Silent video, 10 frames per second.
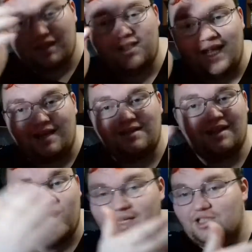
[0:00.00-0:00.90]
than the
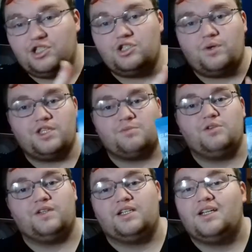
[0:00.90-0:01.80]
ending, I actually enjoyed this
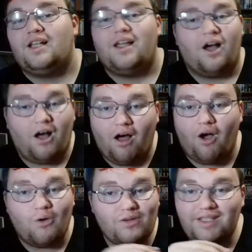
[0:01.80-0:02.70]
movie.
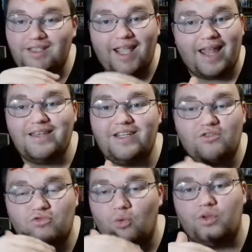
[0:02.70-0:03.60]
Only the
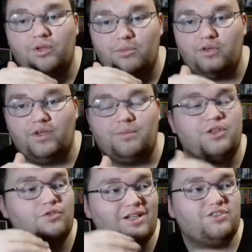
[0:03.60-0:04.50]
ending ruined the movie,
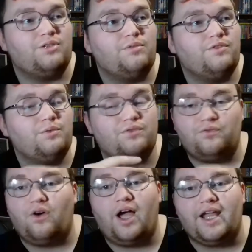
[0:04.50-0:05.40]
but the rest of the movie was
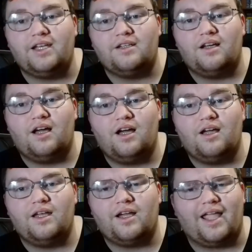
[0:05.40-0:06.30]
fine.
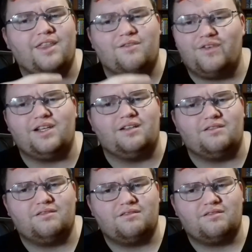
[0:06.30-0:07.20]
Okay, the
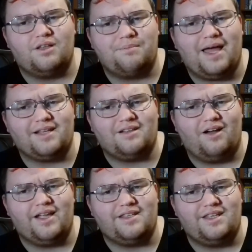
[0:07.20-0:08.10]
villain, the bad
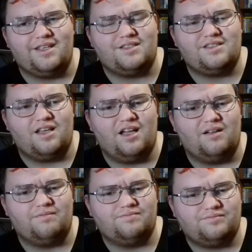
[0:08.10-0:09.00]
guy in this,
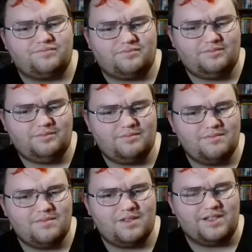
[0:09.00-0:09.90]

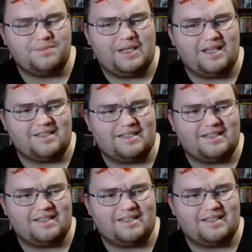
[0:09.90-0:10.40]
it's Peter